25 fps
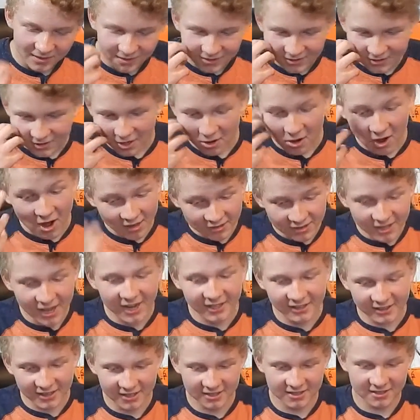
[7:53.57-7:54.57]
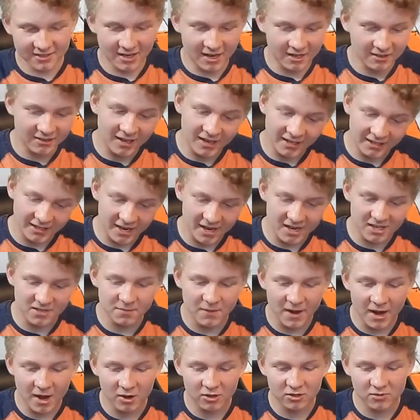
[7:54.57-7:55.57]
So unlike
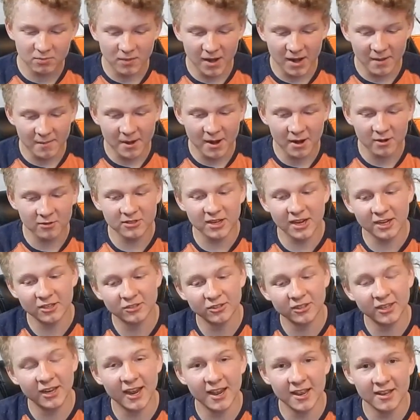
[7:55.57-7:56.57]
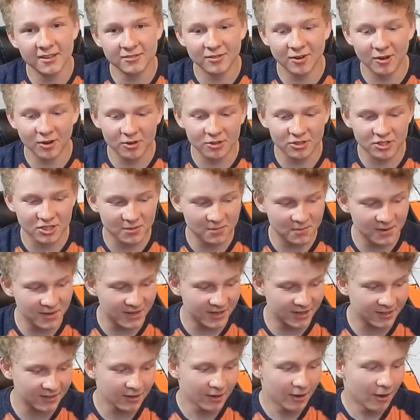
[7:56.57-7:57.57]
his mouse, my mouse actually has
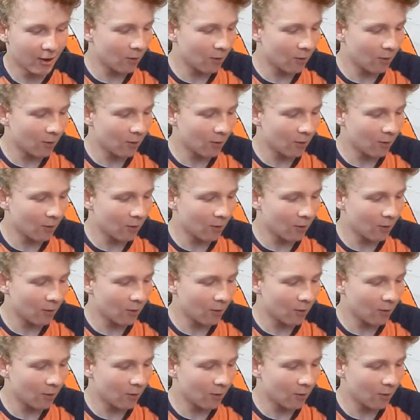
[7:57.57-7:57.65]
RGB.